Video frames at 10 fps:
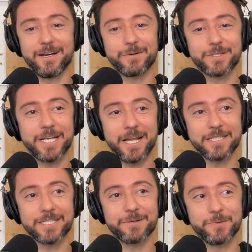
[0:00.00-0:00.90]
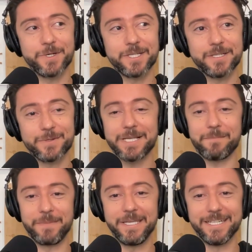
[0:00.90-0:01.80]
I was going to ask what what does
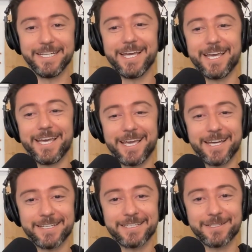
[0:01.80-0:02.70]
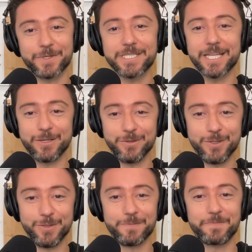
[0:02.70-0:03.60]
that mean, and what is it that you
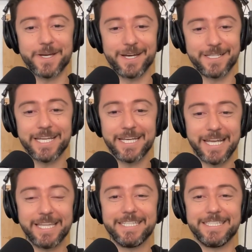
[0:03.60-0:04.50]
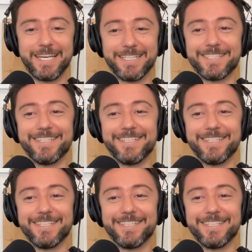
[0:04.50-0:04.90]
do day to day these days?